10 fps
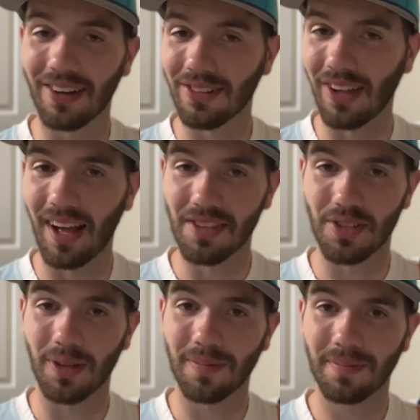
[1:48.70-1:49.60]

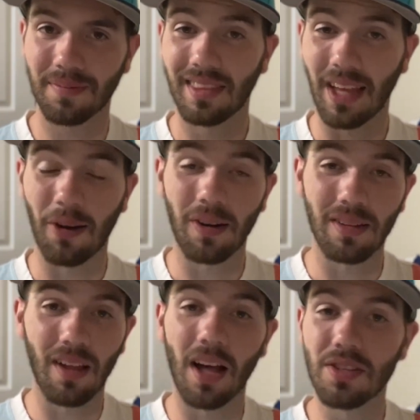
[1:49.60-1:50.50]
Alonso. Now,
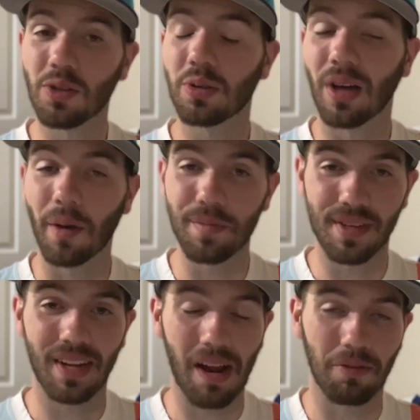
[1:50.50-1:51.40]
Alonso comes
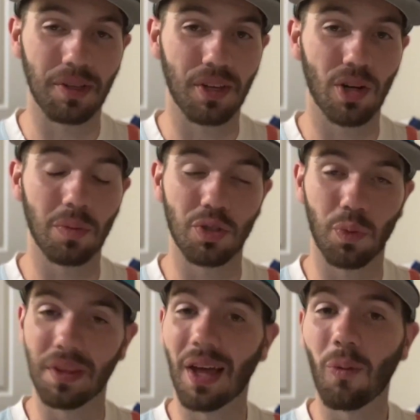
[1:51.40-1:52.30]
in every year
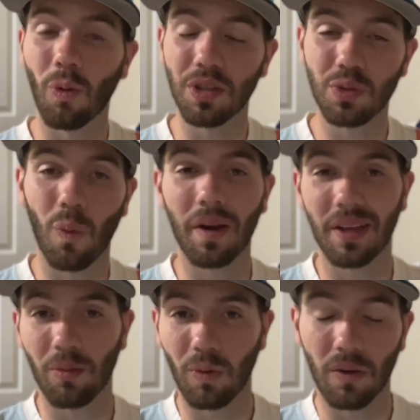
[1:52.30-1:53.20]
between that 120
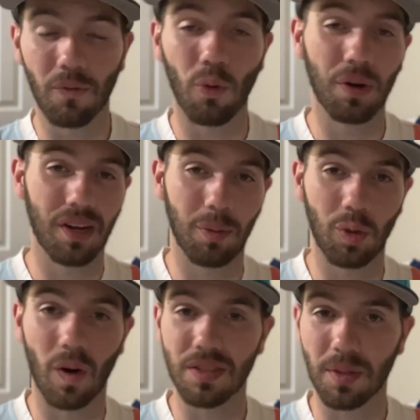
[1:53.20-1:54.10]
and 140 WRC